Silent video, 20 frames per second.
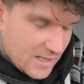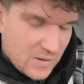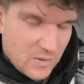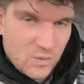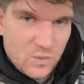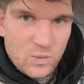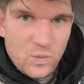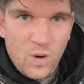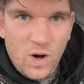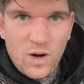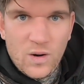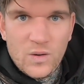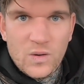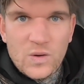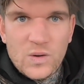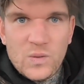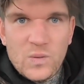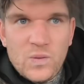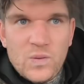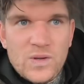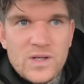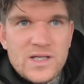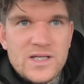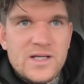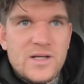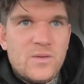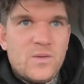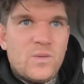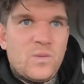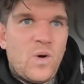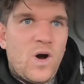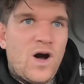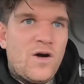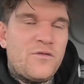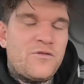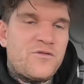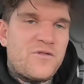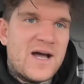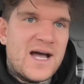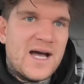what I've
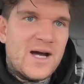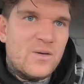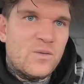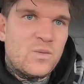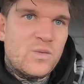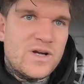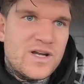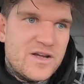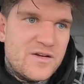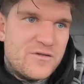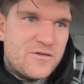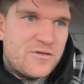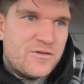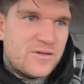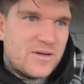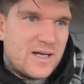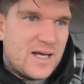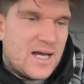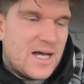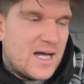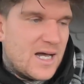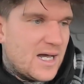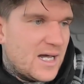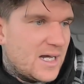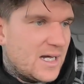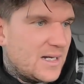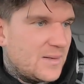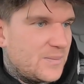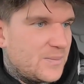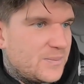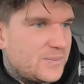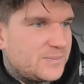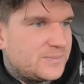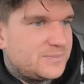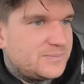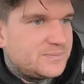found with how